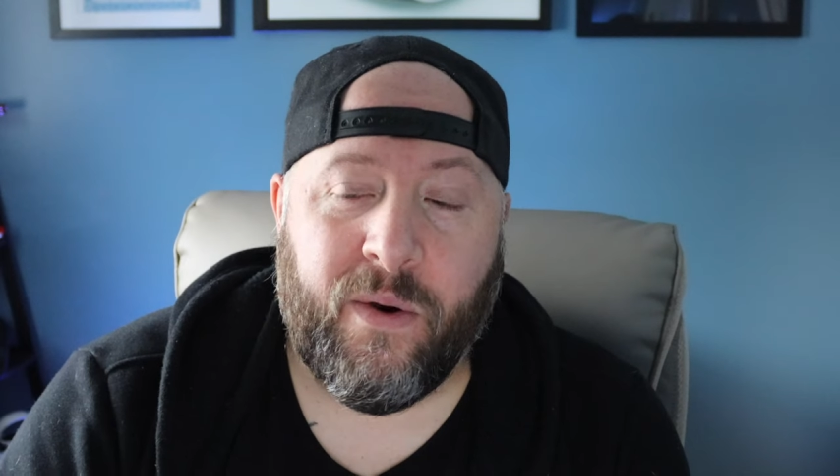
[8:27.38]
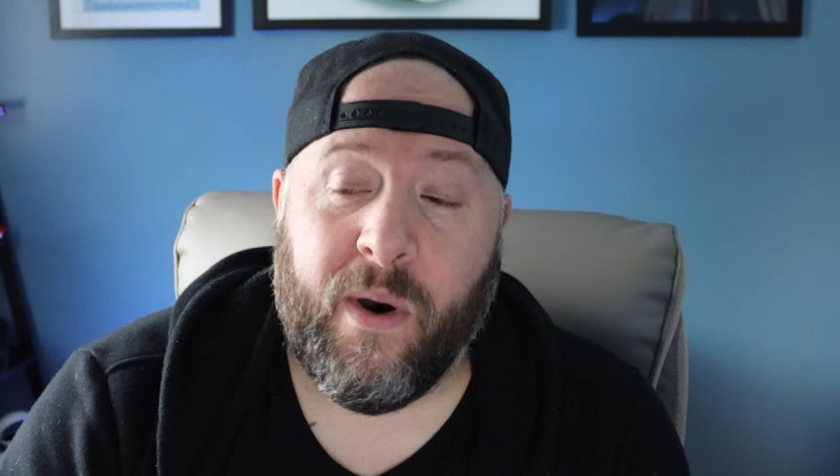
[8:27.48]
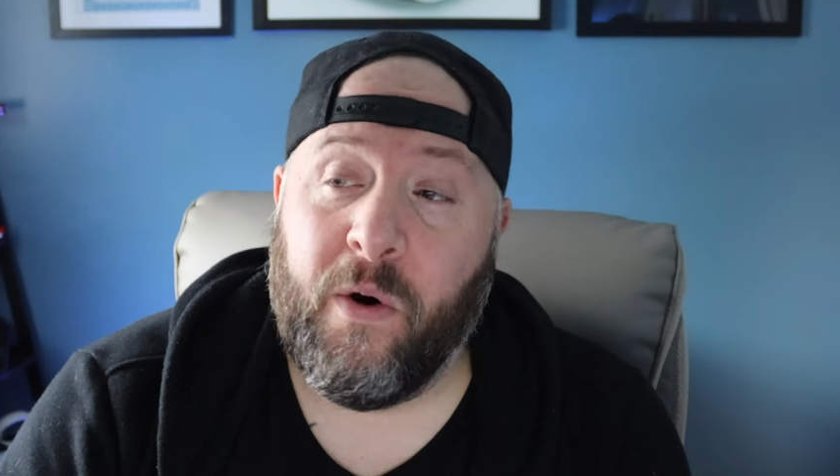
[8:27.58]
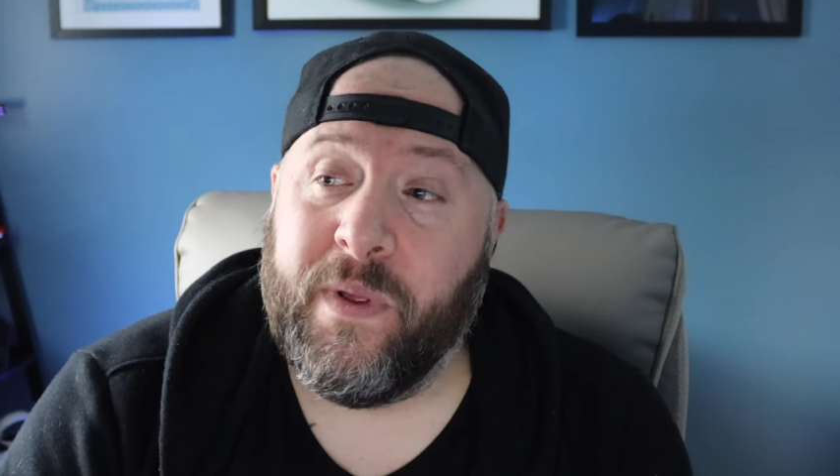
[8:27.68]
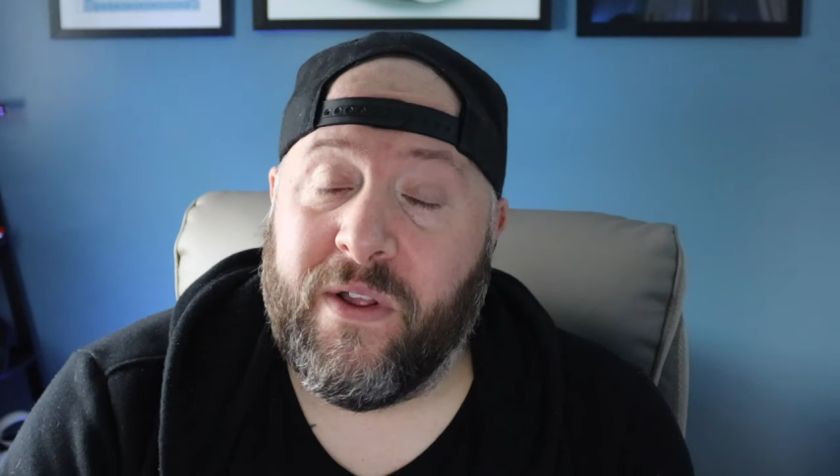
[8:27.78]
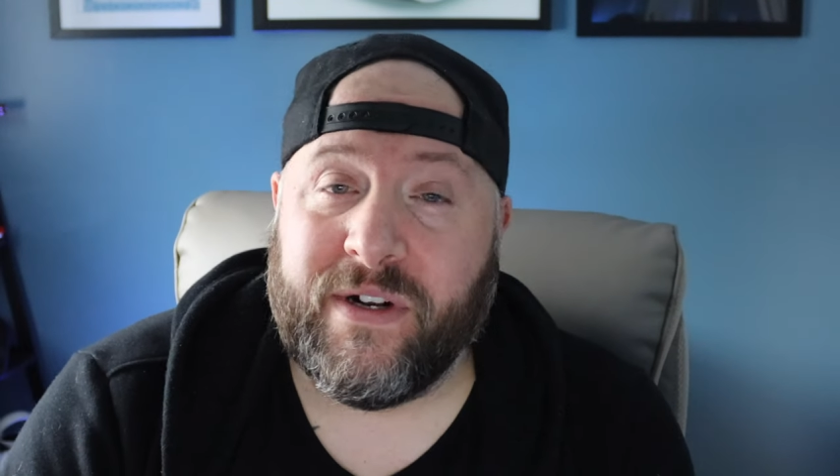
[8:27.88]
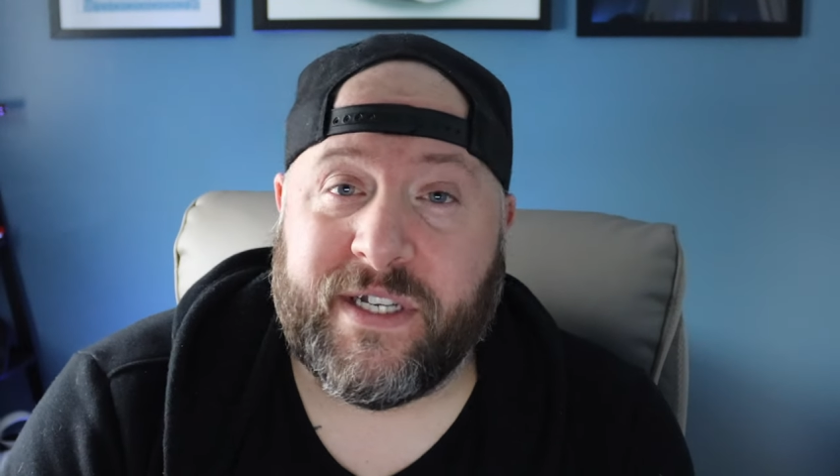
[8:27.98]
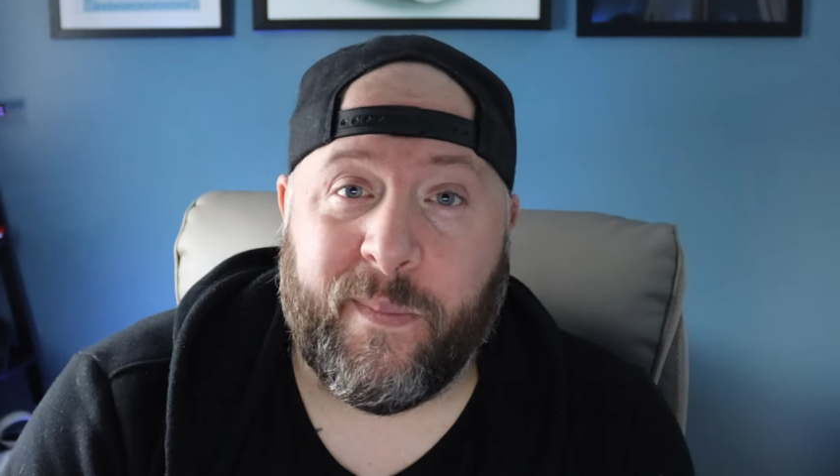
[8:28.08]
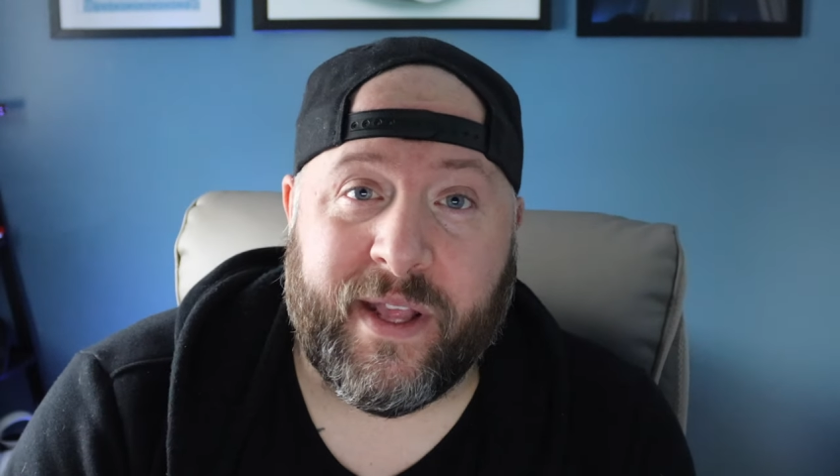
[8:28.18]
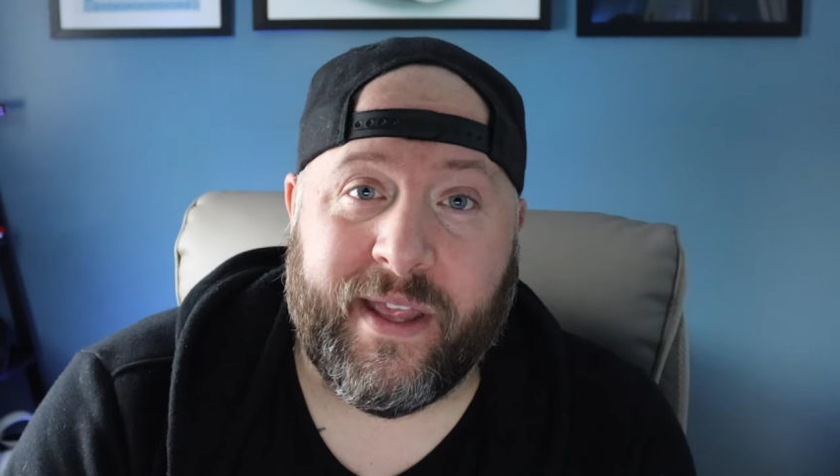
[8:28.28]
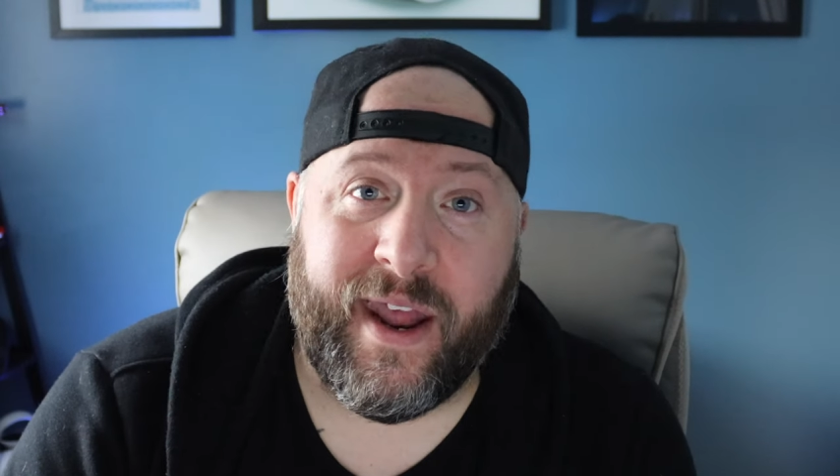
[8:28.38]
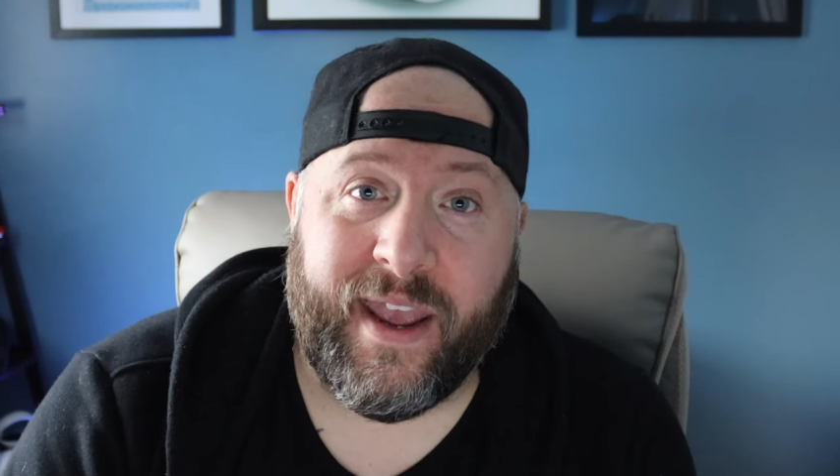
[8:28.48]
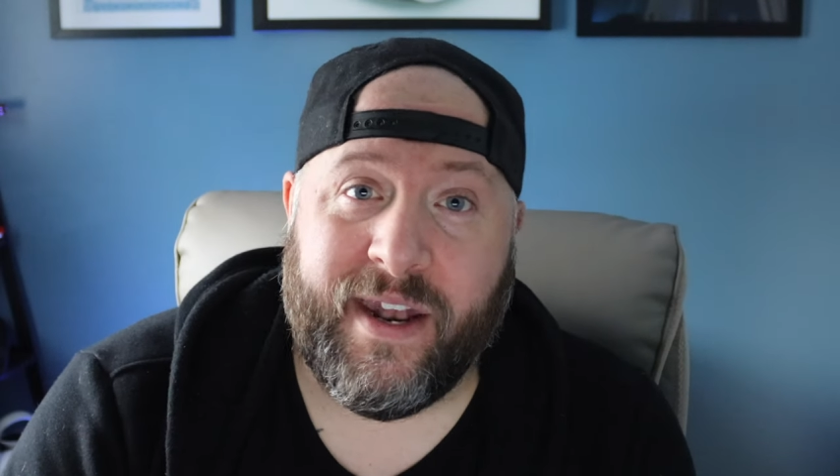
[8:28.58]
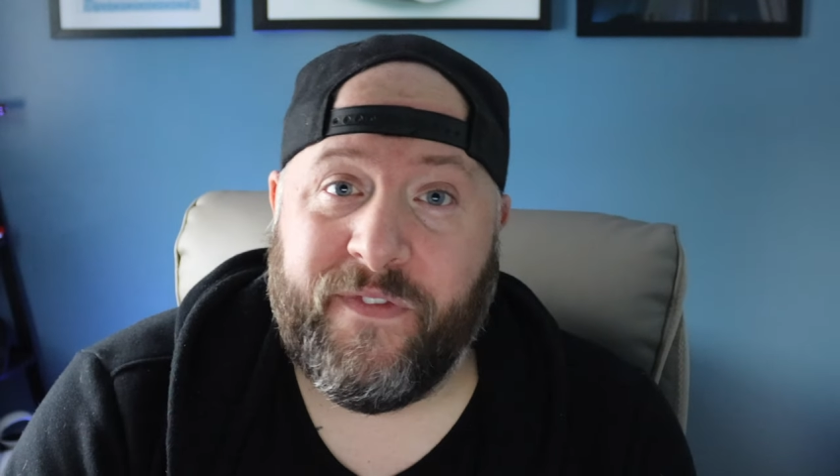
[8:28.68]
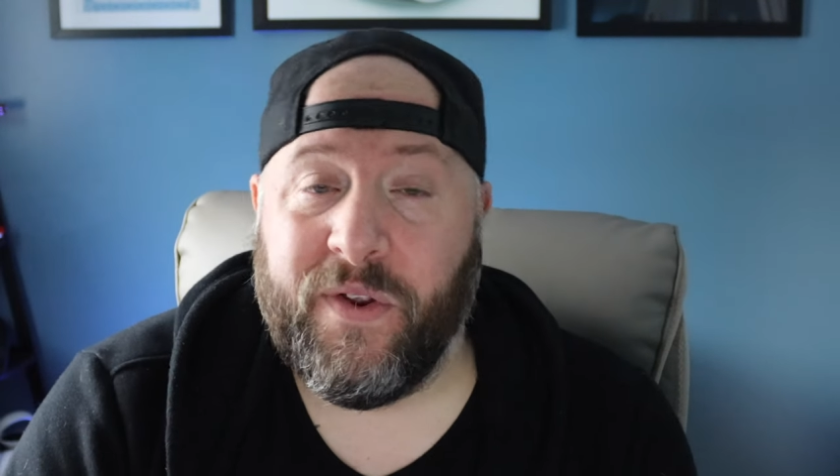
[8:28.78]
I hope you learned something
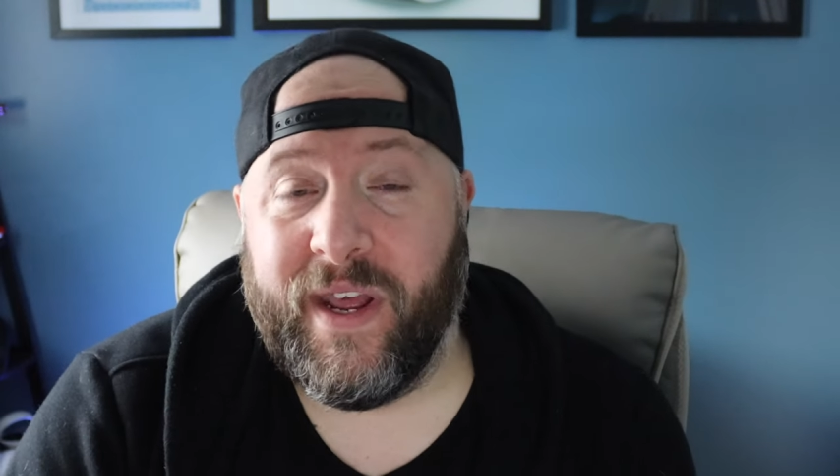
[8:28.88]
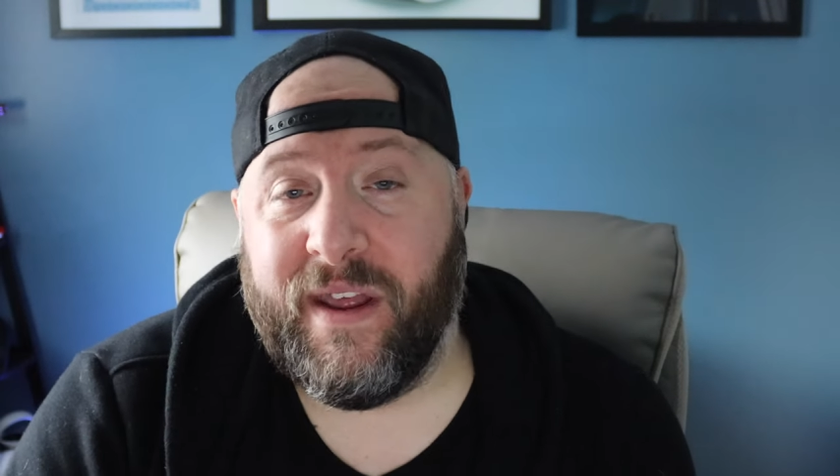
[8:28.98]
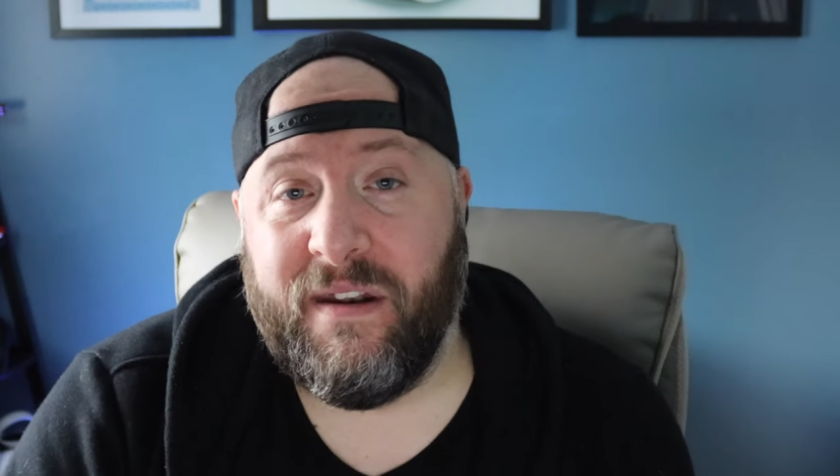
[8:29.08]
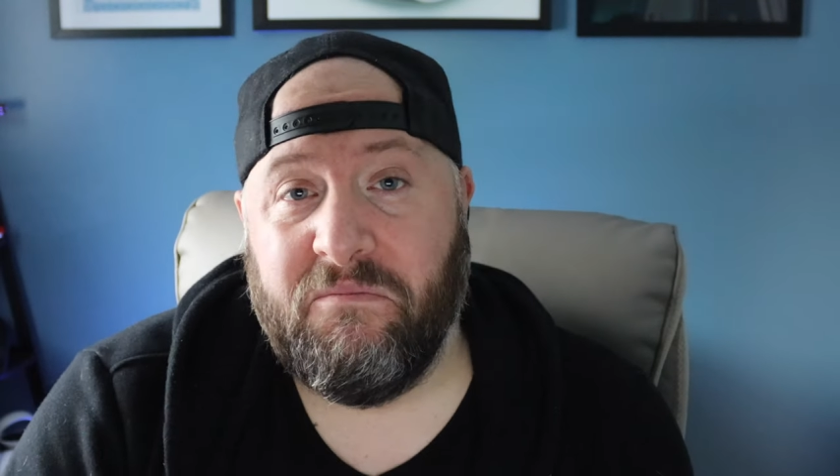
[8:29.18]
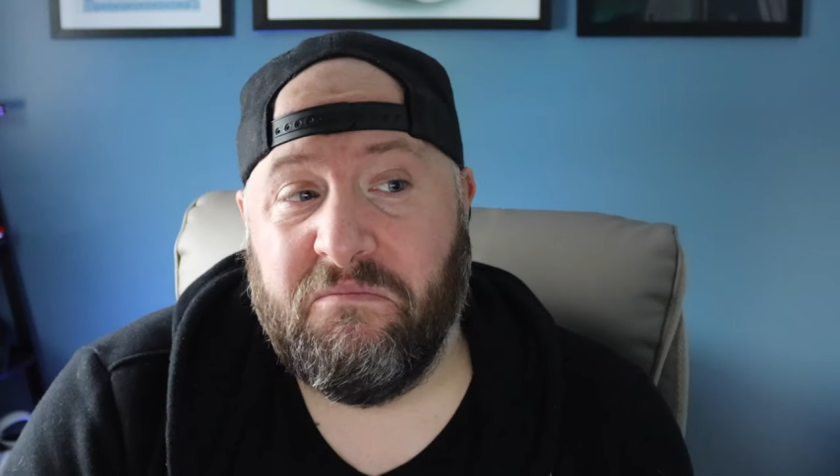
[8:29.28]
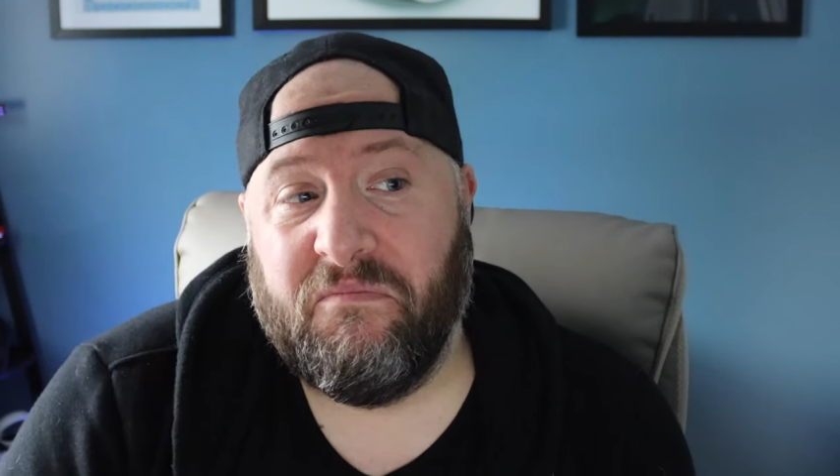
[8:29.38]
today, and if you did,